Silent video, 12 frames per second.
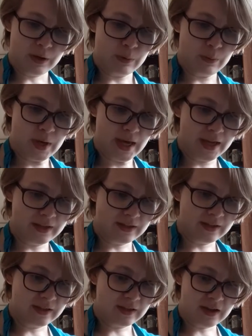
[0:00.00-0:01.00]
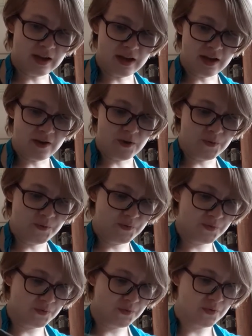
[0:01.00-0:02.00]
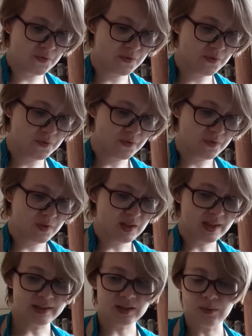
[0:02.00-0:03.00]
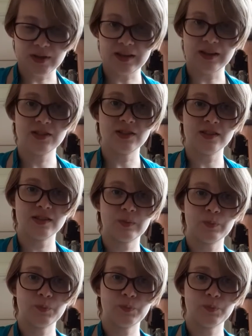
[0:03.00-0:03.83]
But it's gonna be delicious.